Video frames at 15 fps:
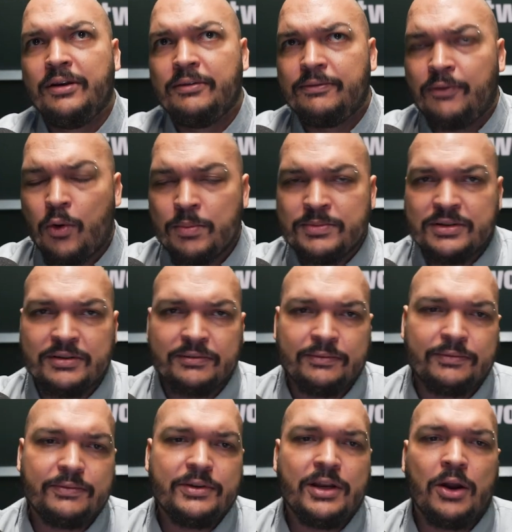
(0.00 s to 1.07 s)
forms of,
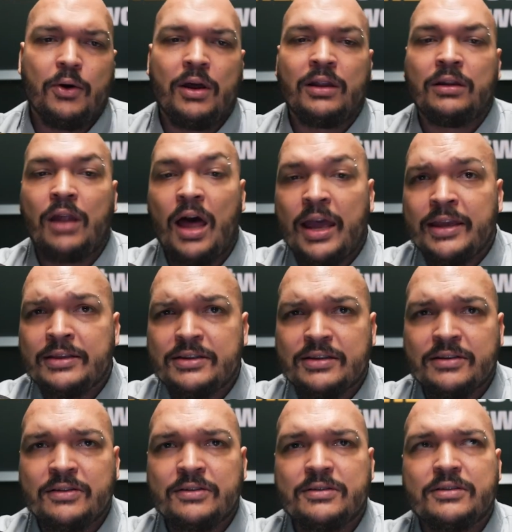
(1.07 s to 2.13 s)
you know,
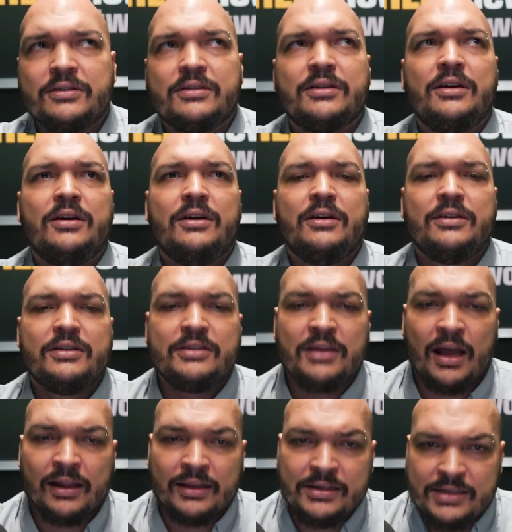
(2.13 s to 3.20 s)
alliances,
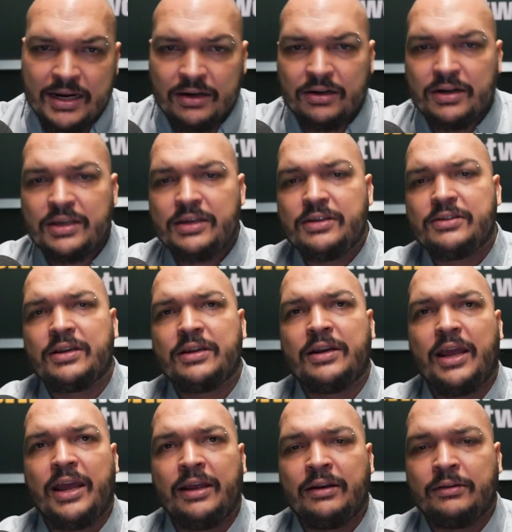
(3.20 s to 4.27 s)
solidarities, and
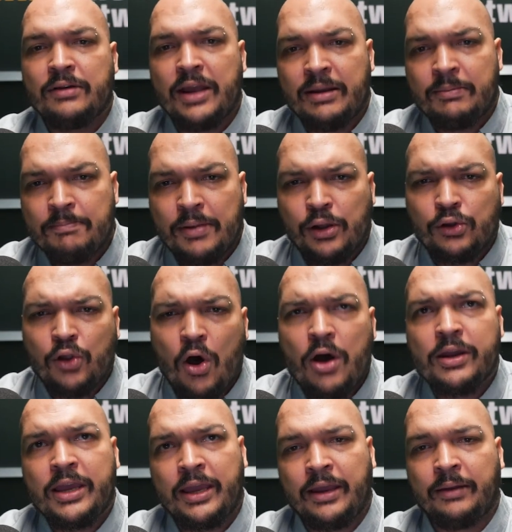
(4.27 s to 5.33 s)
and and
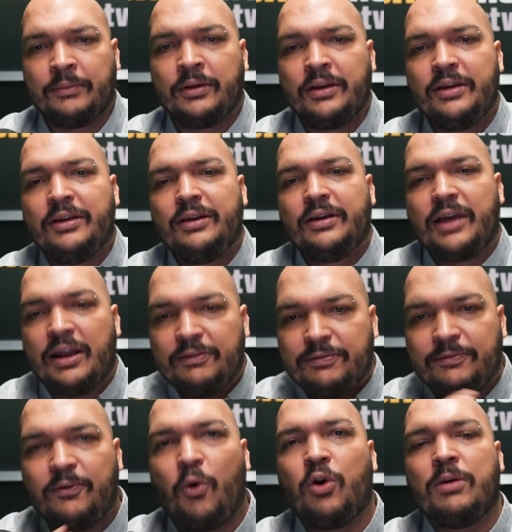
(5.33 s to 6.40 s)
belonging kind of
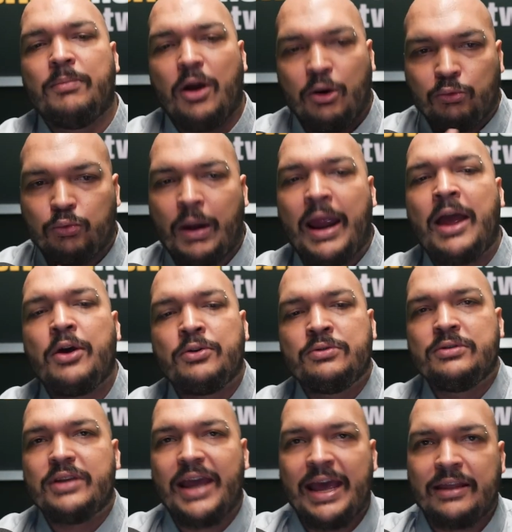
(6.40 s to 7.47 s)
form
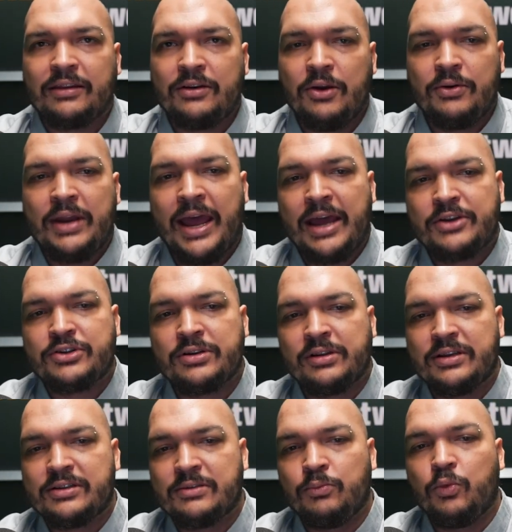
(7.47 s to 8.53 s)
around
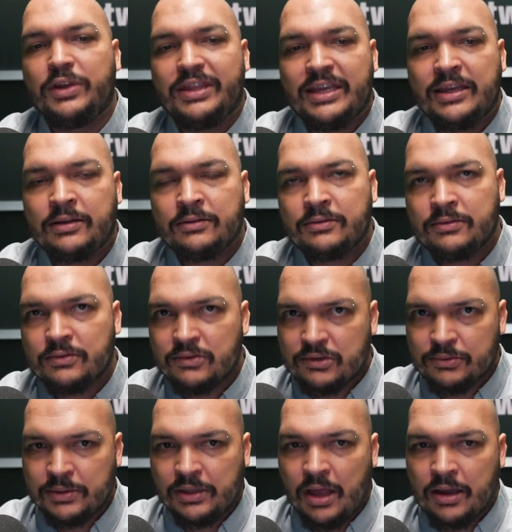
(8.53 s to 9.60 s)
ethno-nationalism within
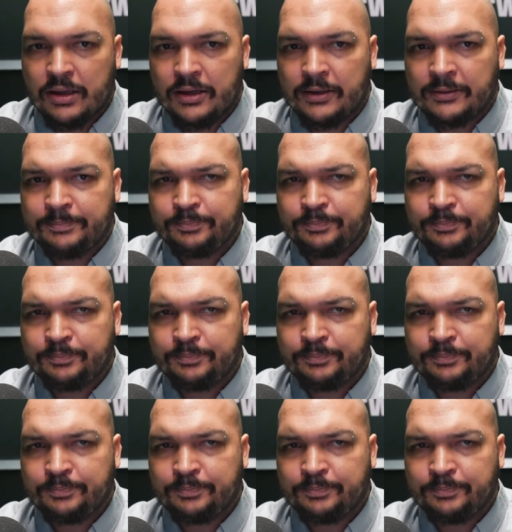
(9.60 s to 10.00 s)
Sri Lanka,